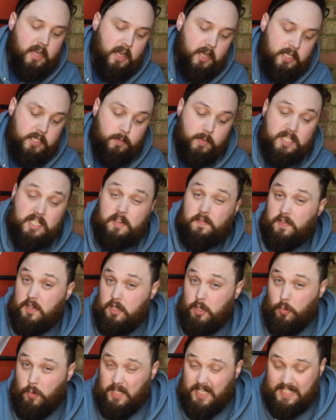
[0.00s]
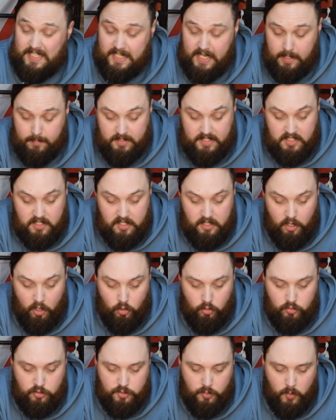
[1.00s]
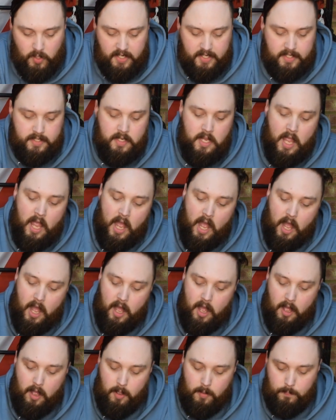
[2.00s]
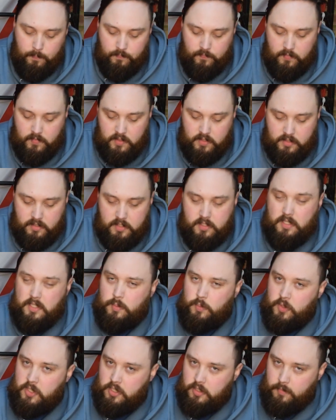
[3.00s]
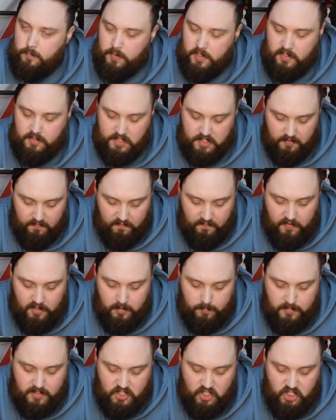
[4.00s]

especially if you don't want to damage the old one, just sort of be firm but